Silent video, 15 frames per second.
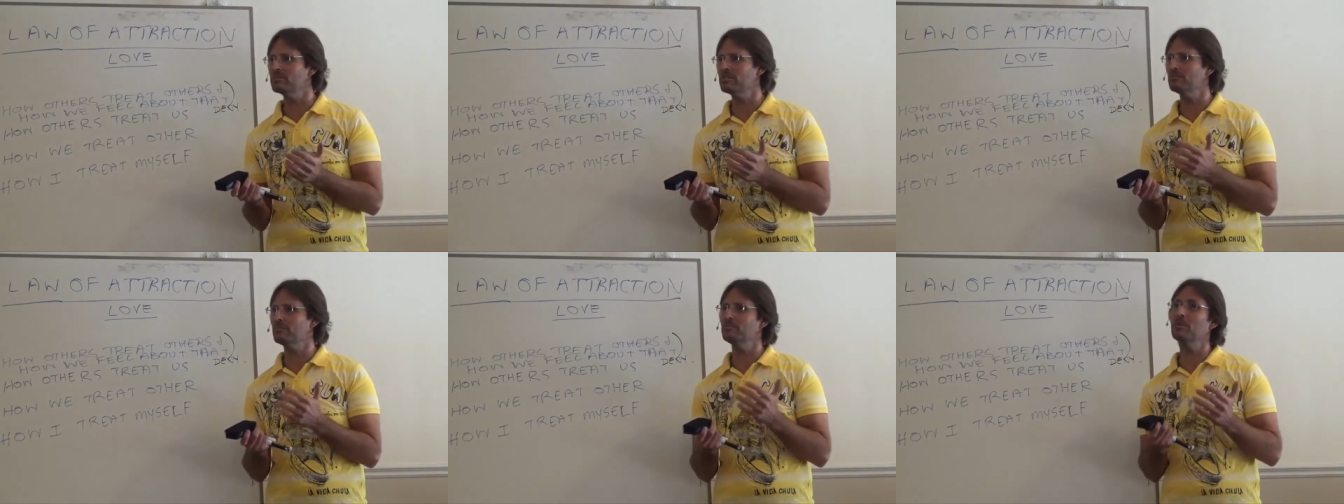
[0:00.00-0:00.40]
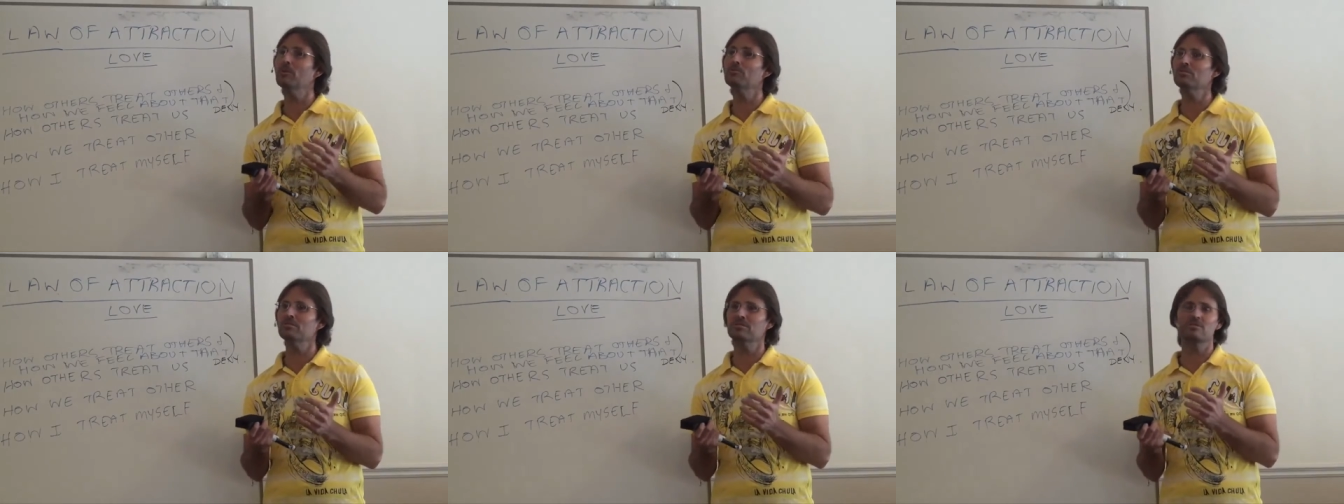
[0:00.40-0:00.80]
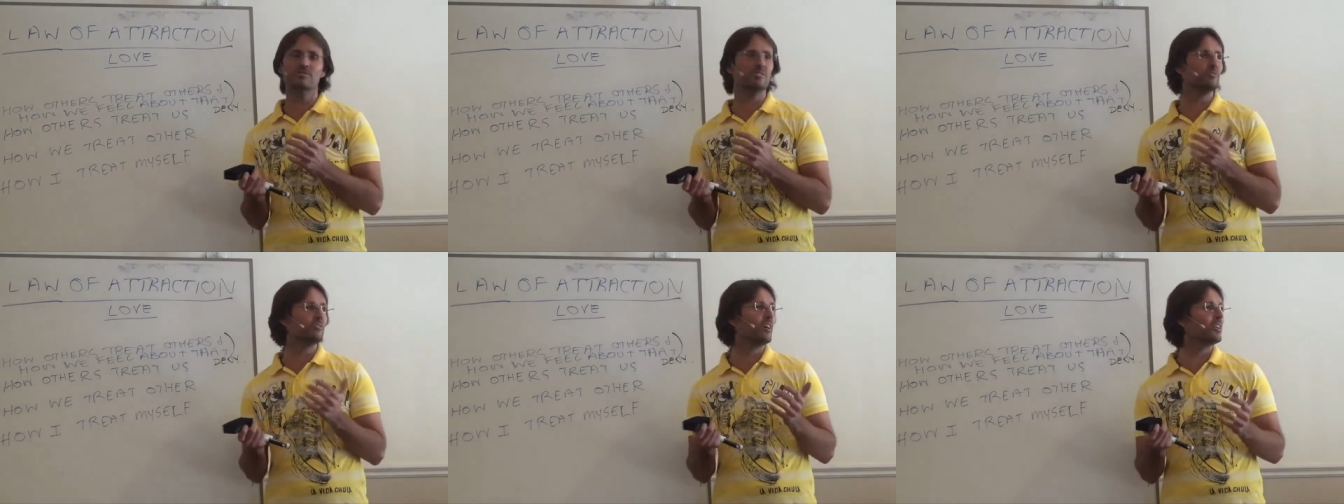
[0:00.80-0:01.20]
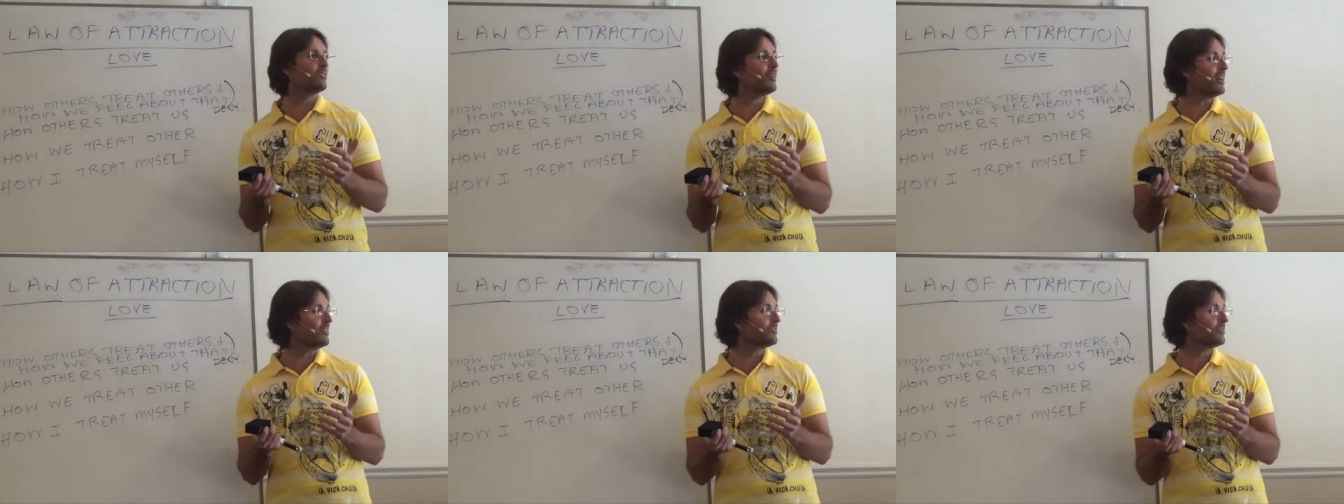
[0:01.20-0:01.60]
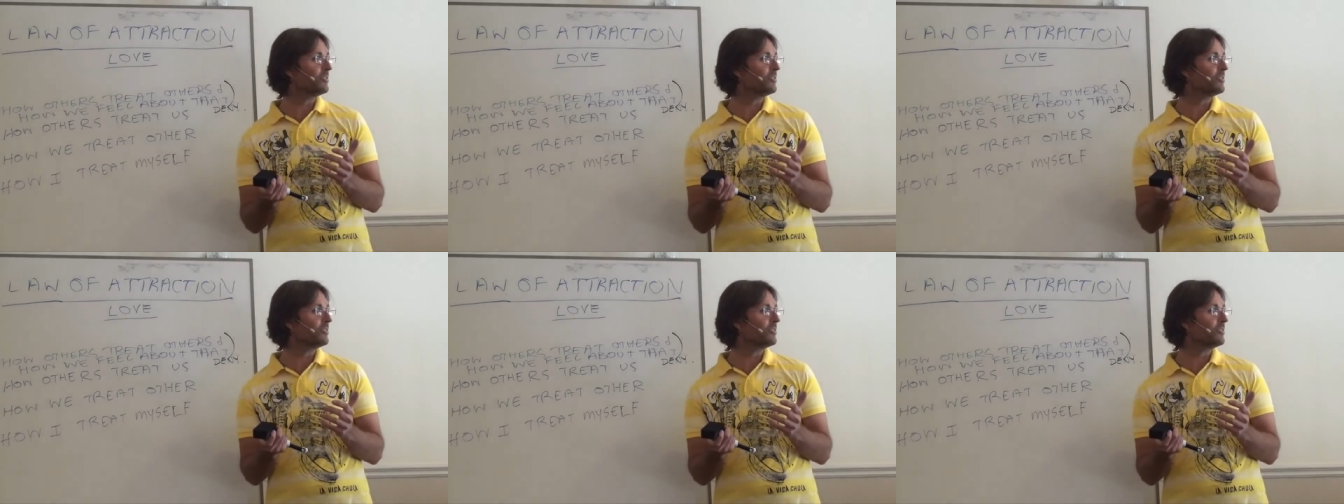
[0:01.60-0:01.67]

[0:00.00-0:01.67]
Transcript: some emotion that's inside of us